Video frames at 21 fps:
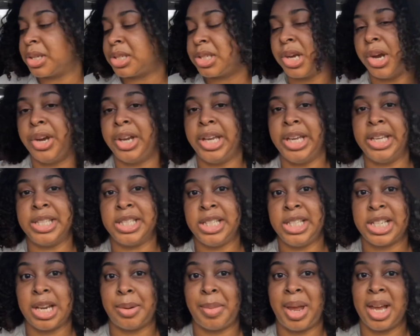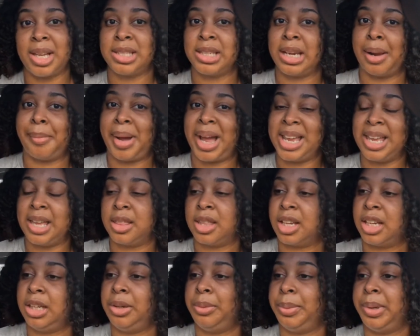go to Target and TJ Maxx and I might hit
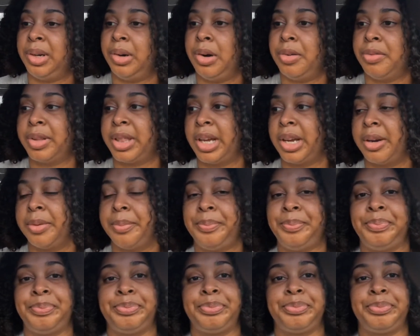the Goodwill over there.